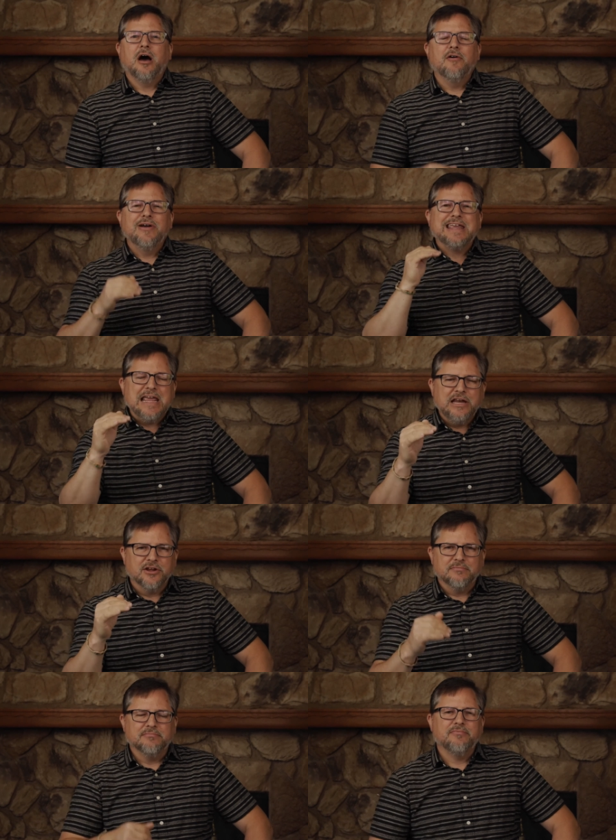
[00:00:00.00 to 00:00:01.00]
of a
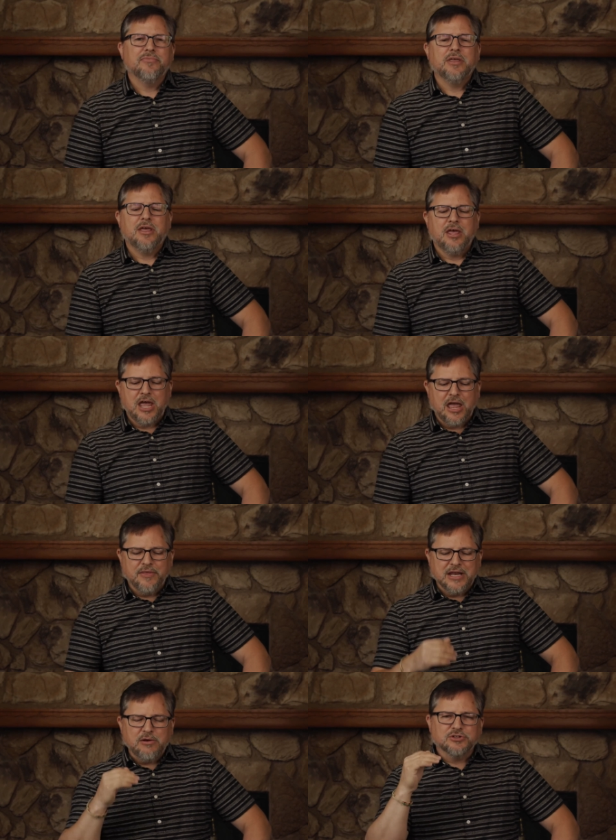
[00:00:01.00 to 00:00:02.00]
kingdom
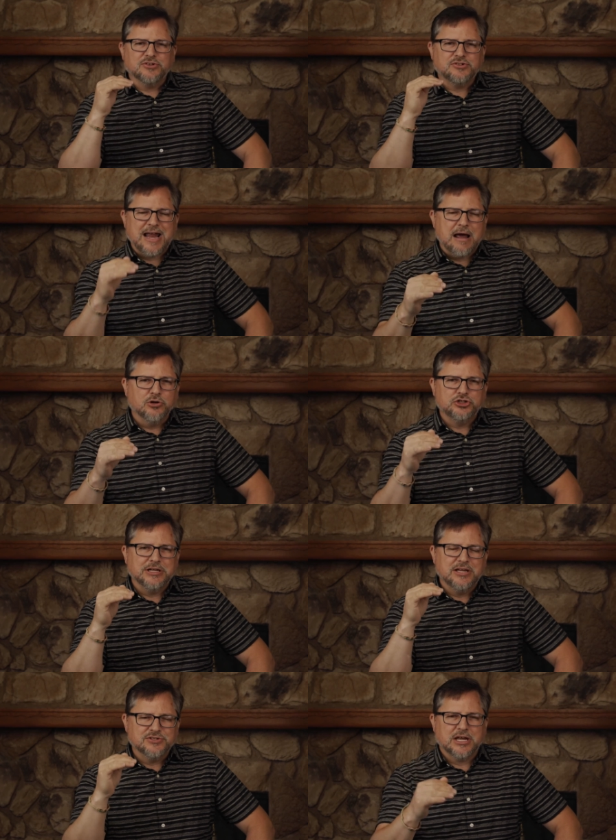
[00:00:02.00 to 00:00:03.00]
and that he was
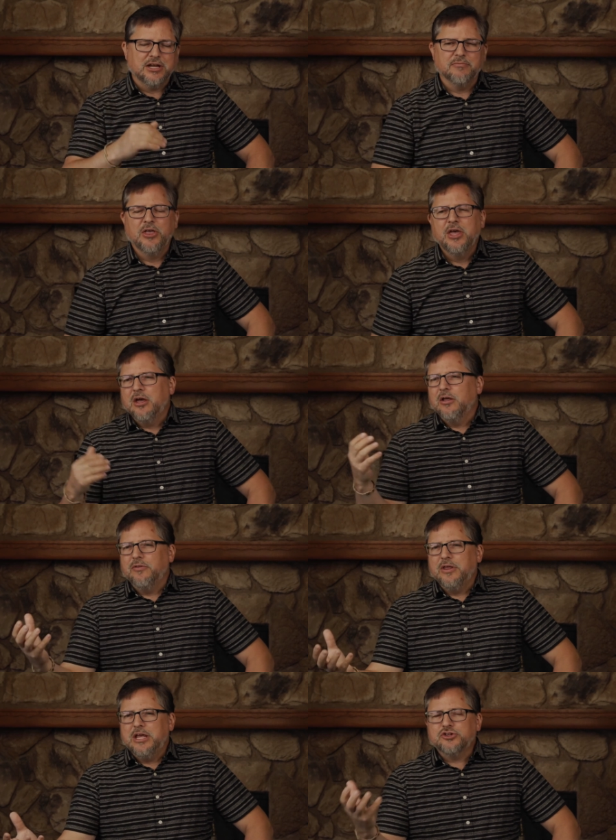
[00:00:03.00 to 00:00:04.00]
establishing his kingdom.
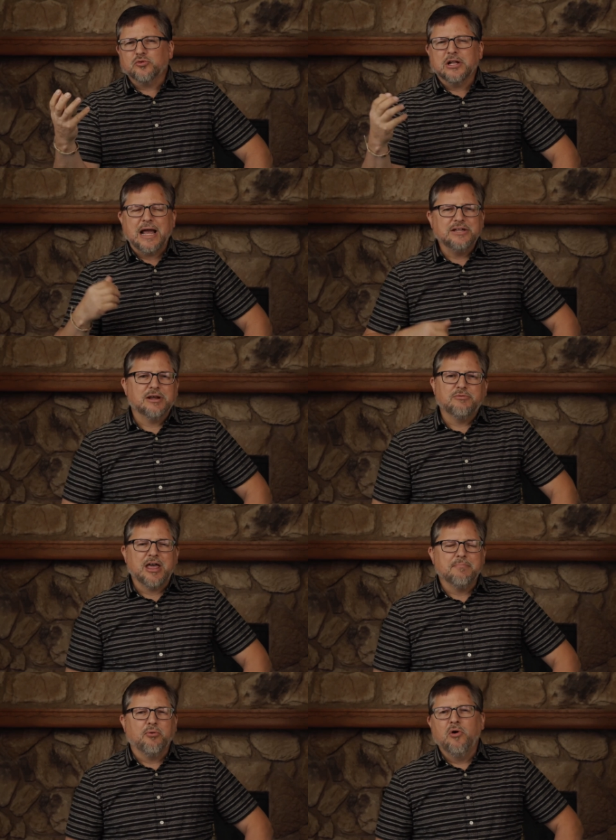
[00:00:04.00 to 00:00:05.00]
The Israelites, up to
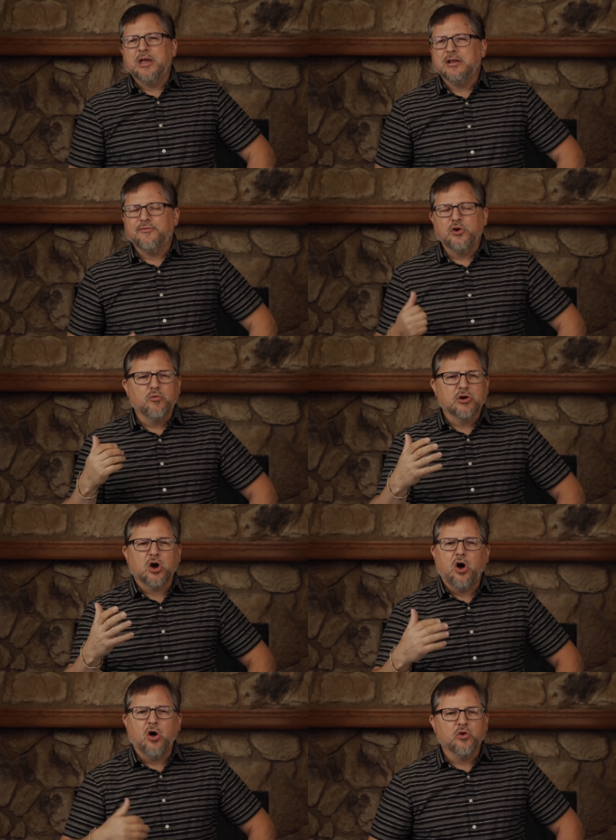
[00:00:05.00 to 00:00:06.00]
that point, if you
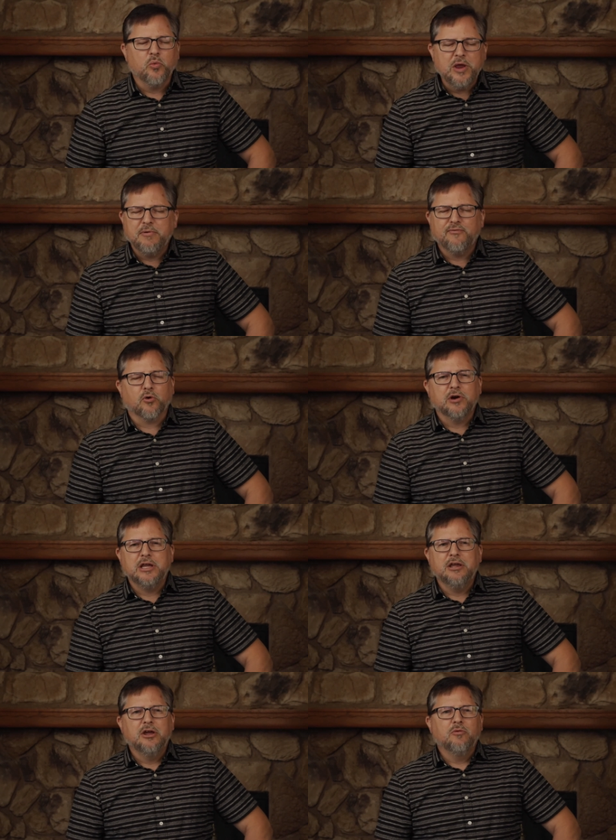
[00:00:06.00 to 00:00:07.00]
recall, the week before
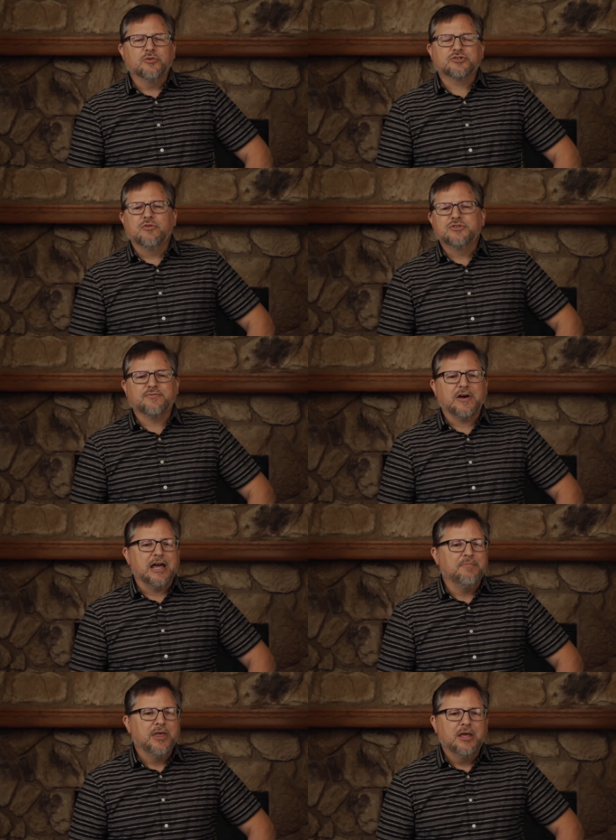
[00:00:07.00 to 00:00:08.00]
he was
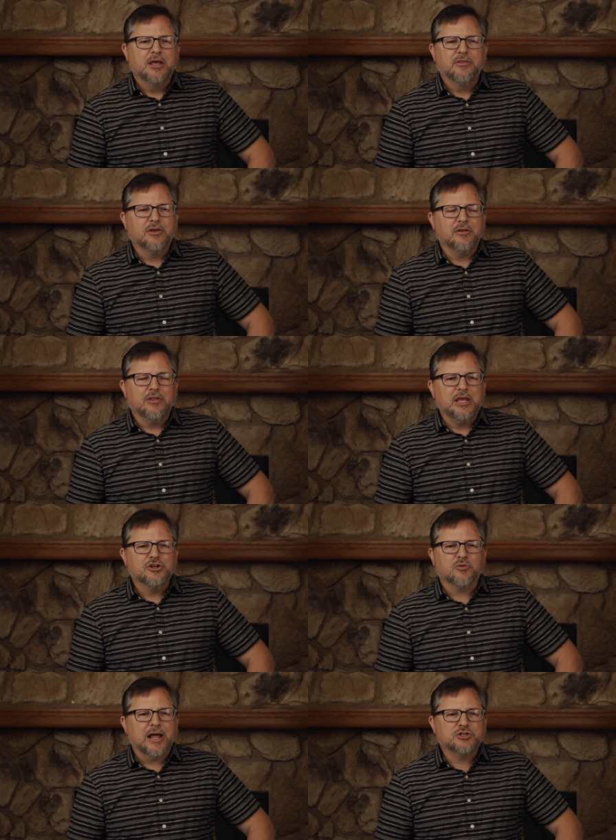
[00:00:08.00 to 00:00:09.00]
crucified, the, the
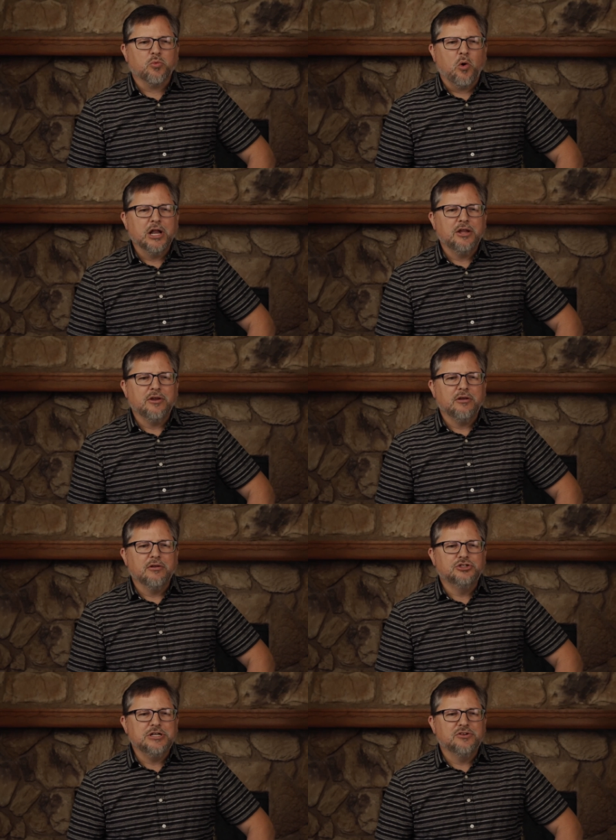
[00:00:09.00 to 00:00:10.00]
Israelites wanted
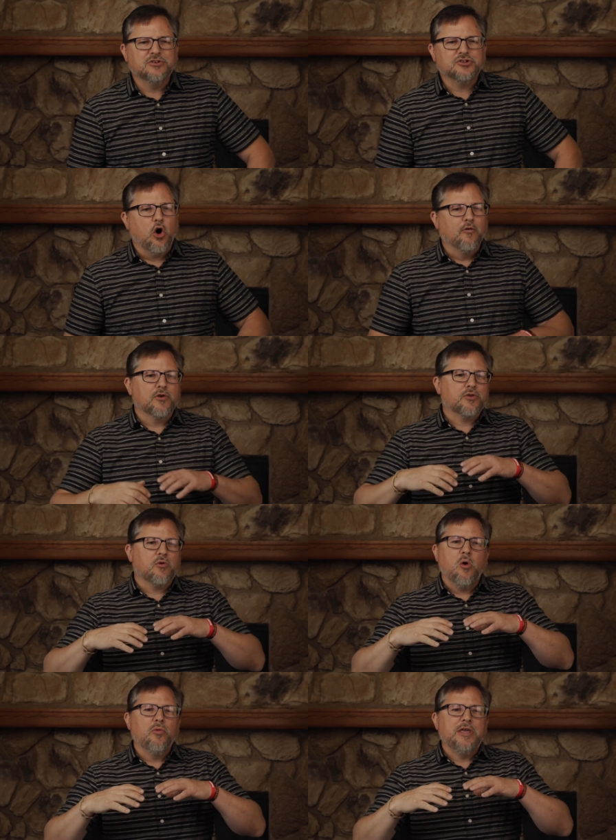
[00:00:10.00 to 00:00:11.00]
Jesus to
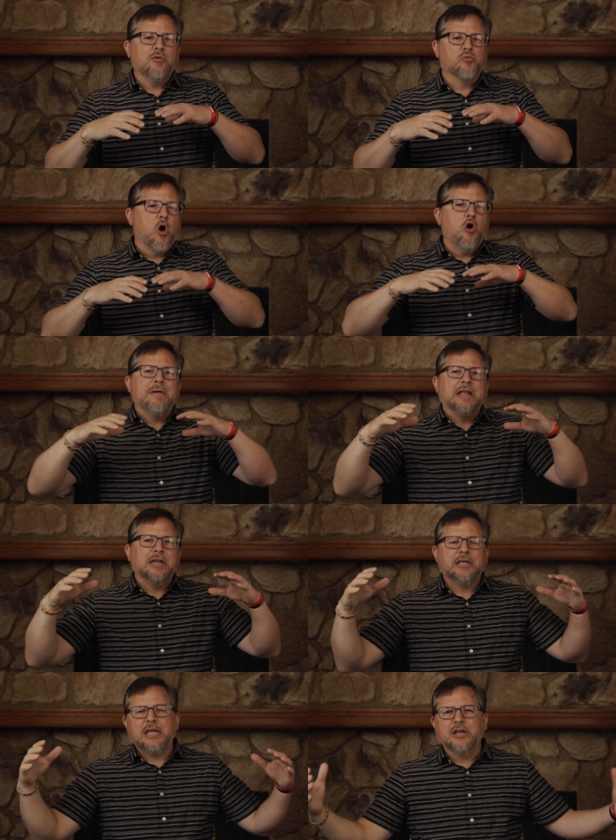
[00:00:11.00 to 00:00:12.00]
overthrow the
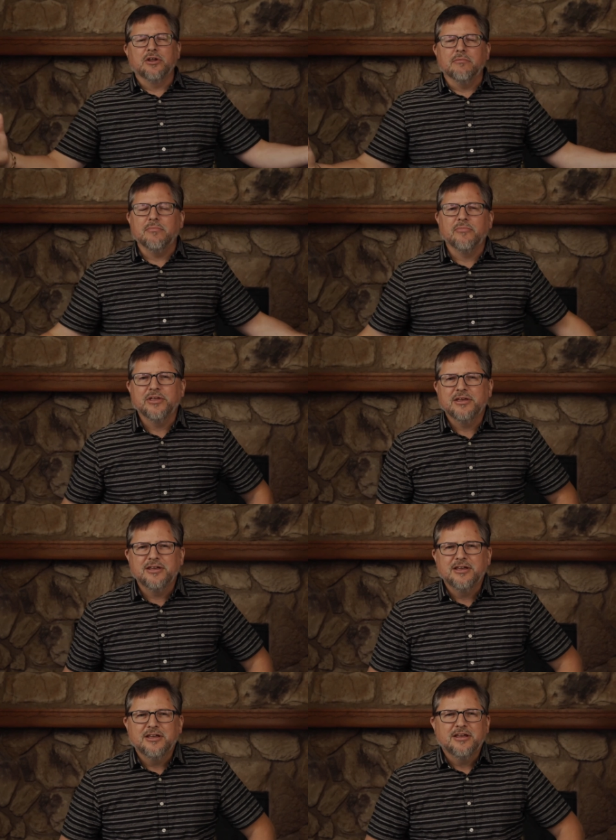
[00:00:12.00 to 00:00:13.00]
Roman kingdom,
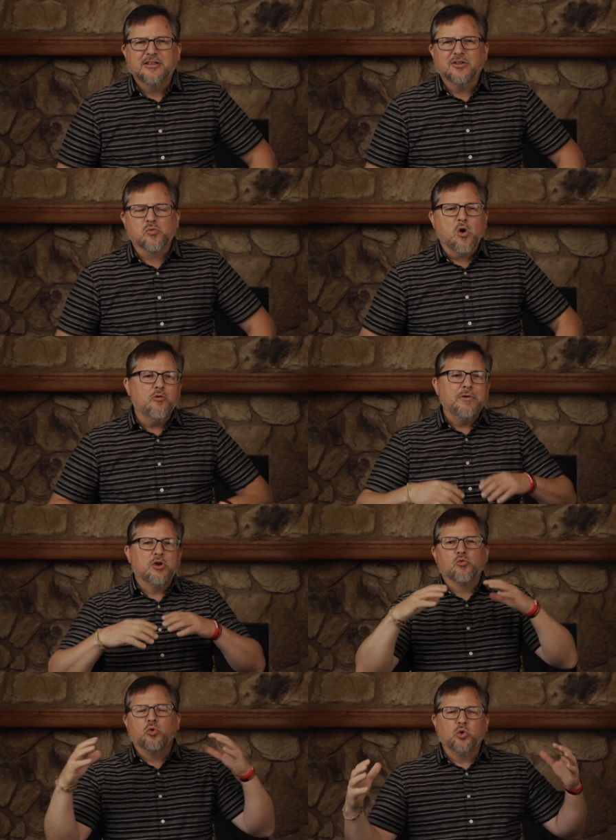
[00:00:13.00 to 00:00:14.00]
the
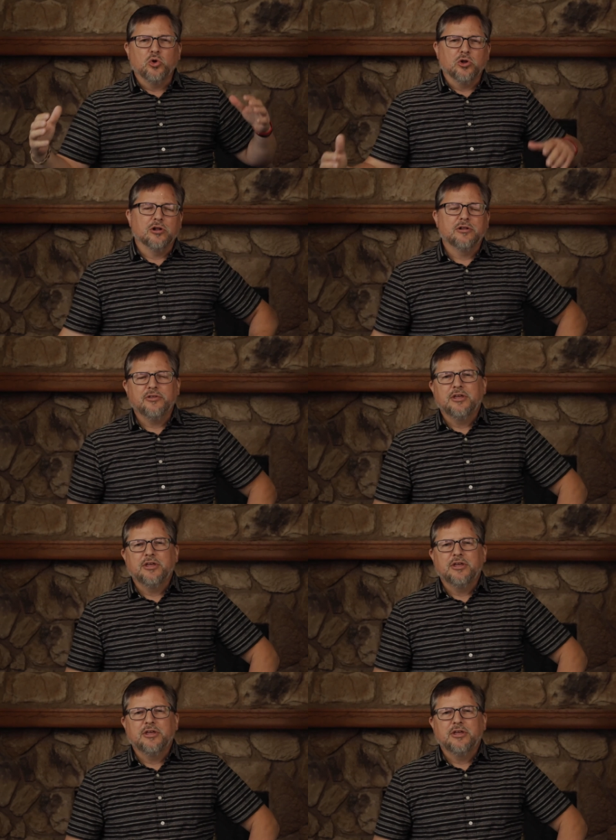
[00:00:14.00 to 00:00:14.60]
Roman rule